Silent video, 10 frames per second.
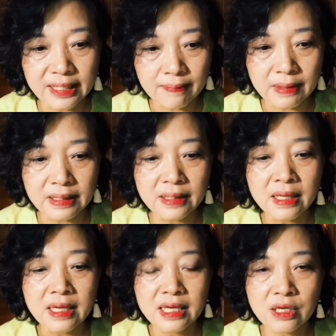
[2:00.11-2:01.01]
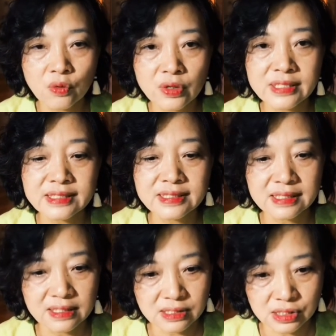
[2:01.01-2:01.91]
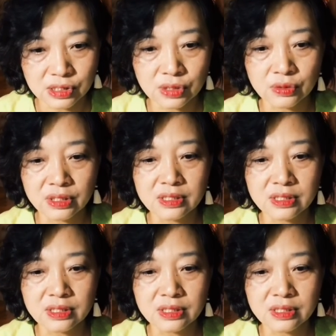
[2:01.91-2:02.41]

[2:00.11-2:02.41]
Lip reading: gaming increases student